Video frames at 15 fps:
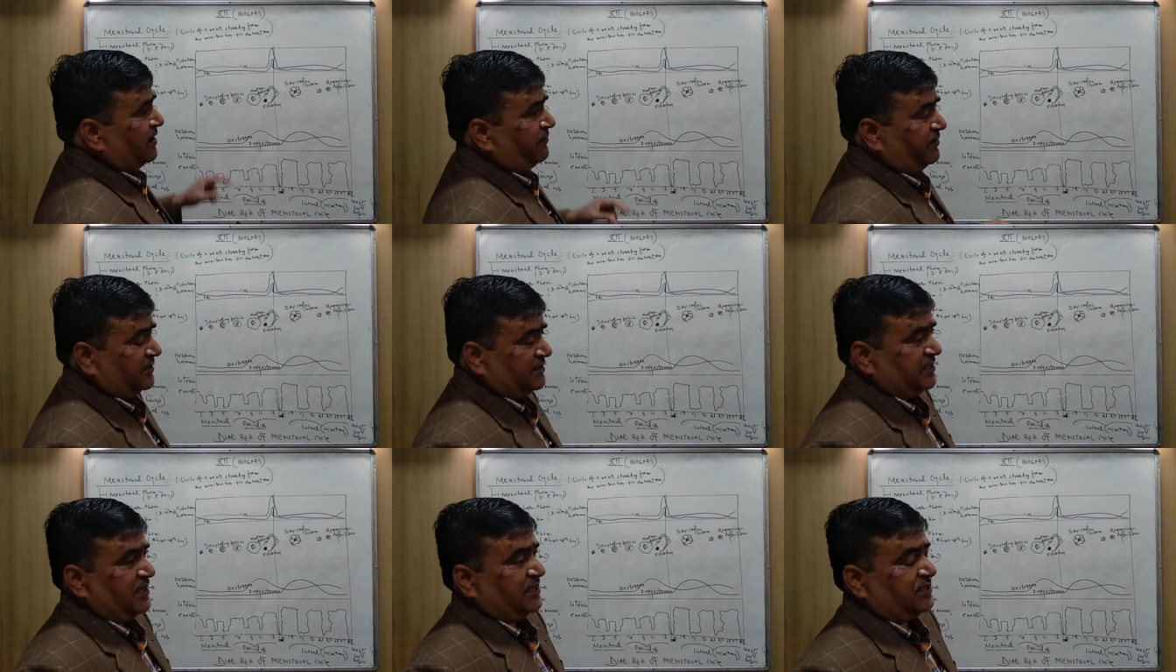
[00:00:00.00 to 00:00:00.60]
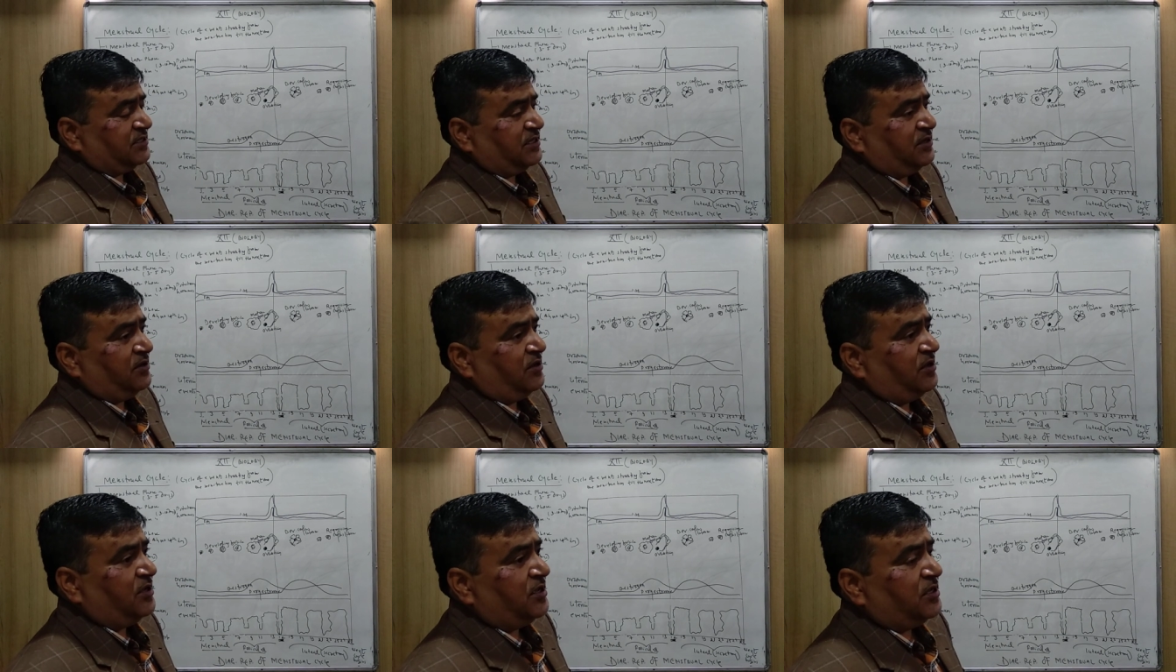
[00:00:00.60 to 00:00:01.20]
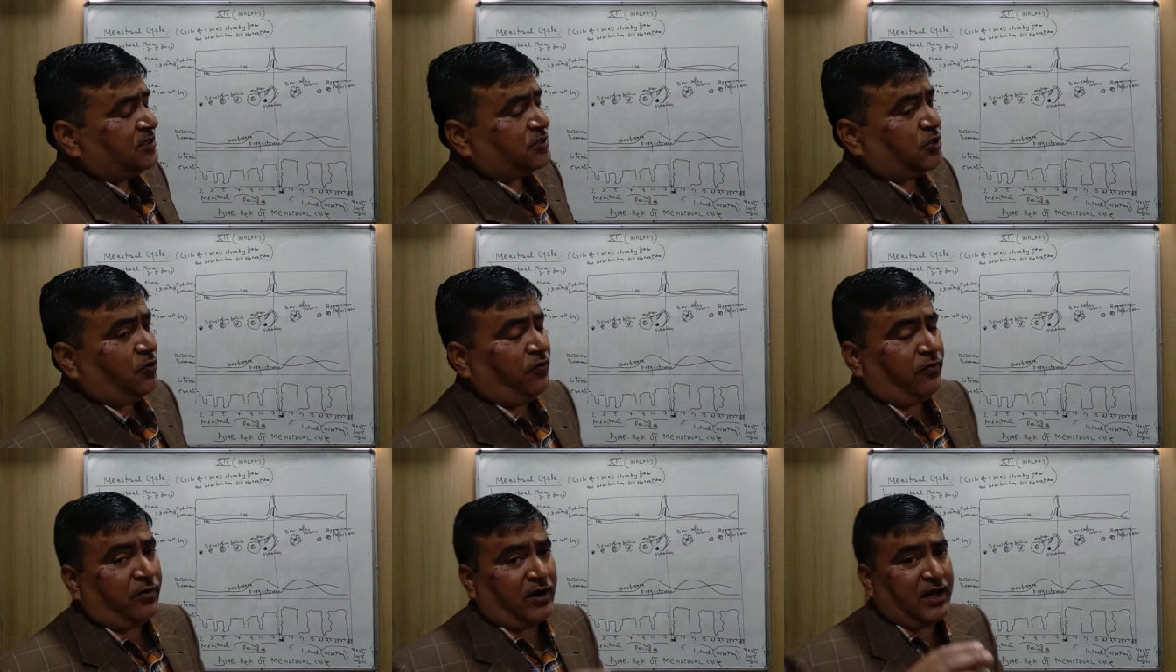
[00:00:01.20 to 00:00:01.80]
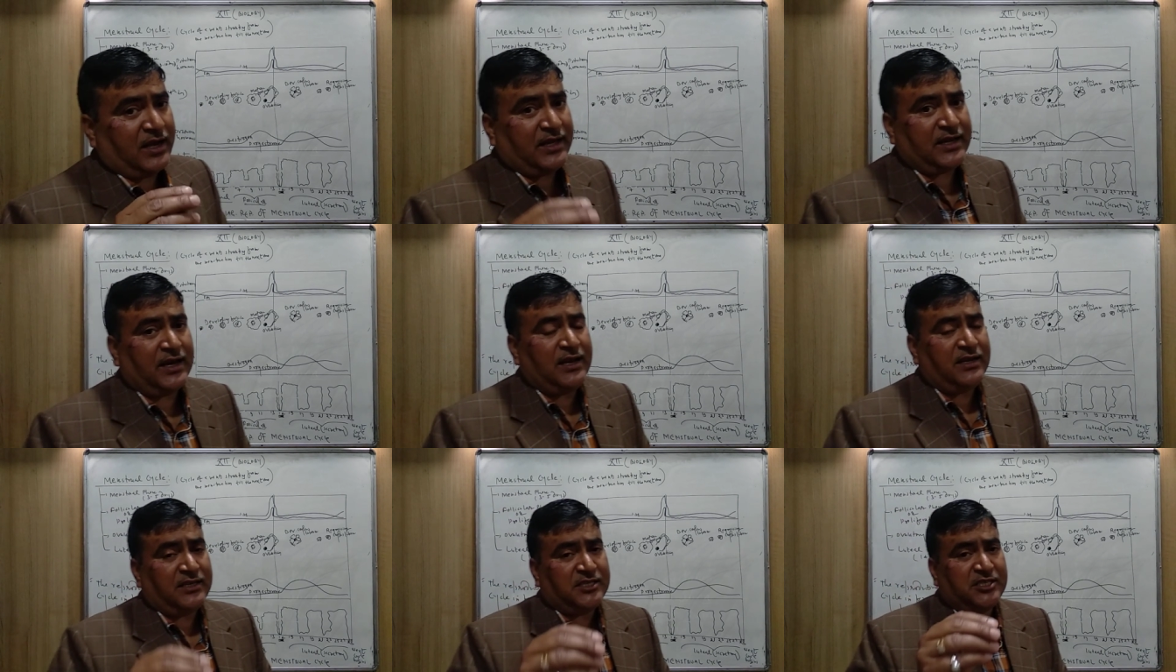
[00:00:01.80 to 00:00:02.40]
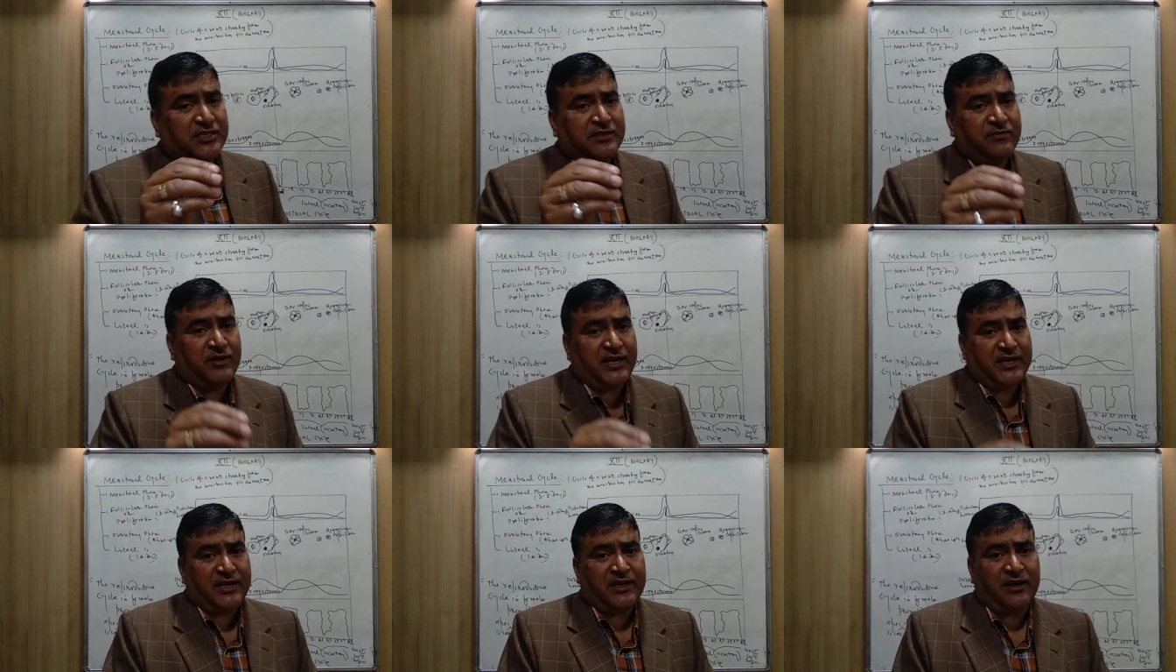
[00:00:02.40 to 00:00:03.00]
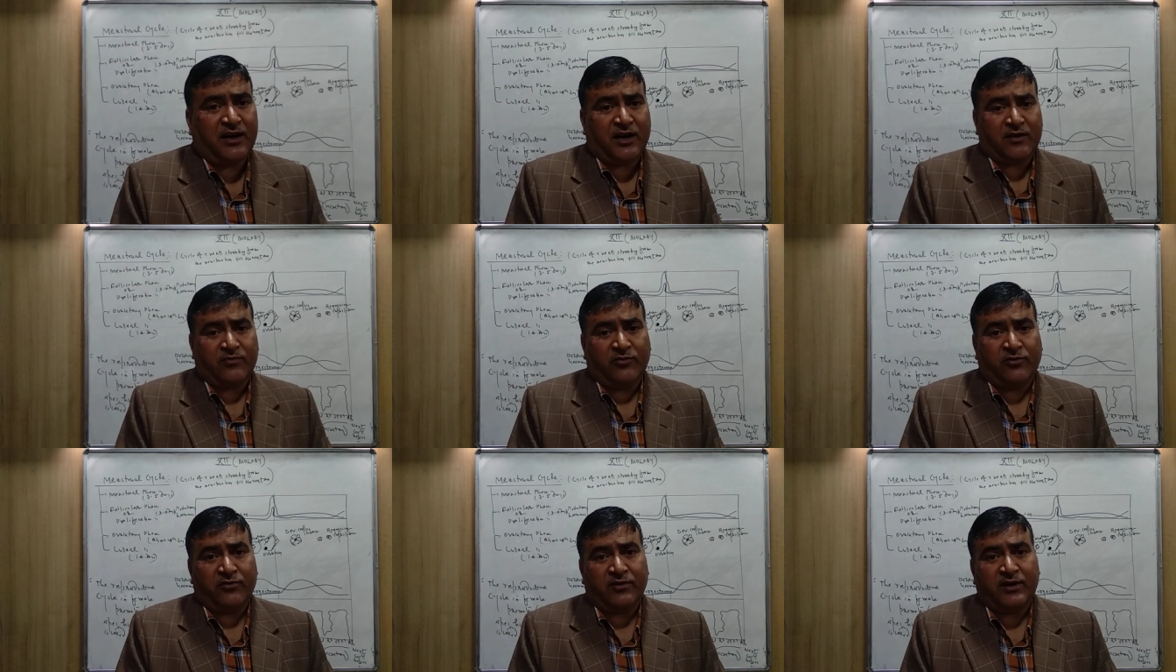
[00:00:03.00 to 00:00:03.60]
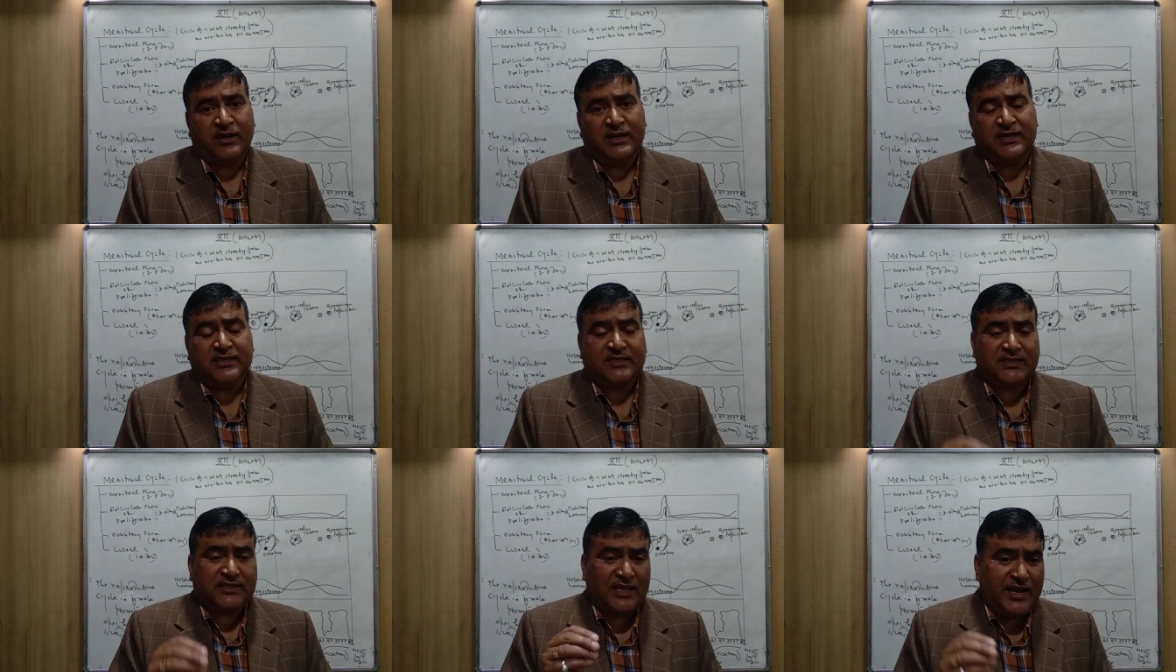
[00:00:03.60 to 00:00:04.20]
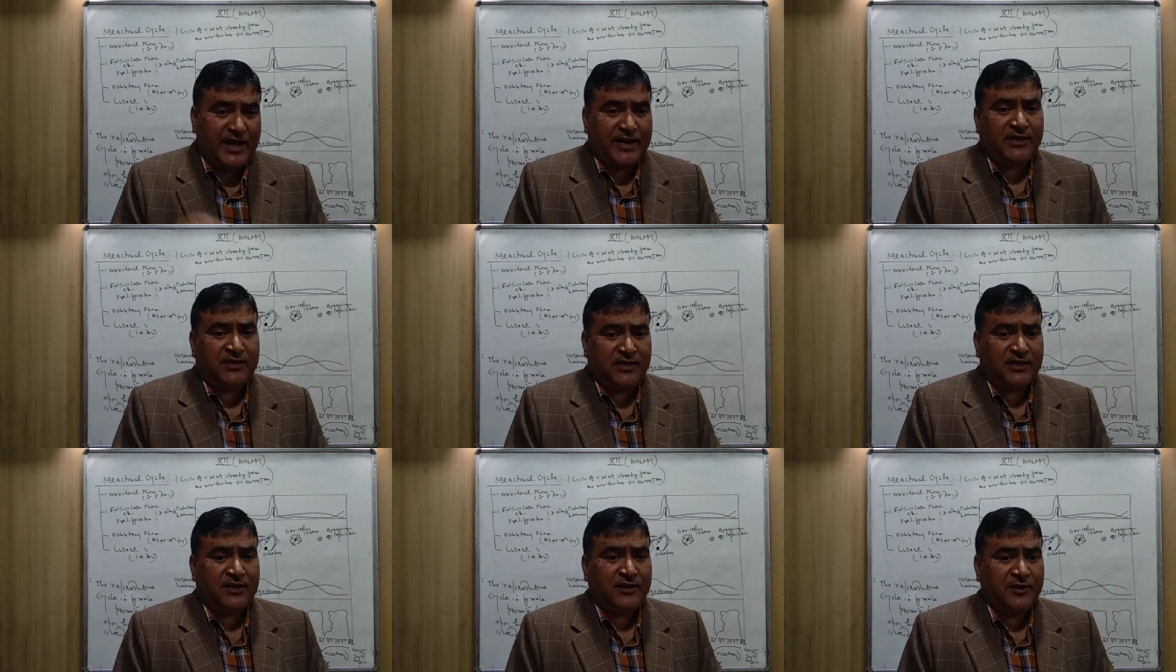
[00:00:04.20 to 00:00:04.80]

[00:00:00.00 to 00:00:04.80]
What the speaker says: FSH. So follicle stimulating hormone select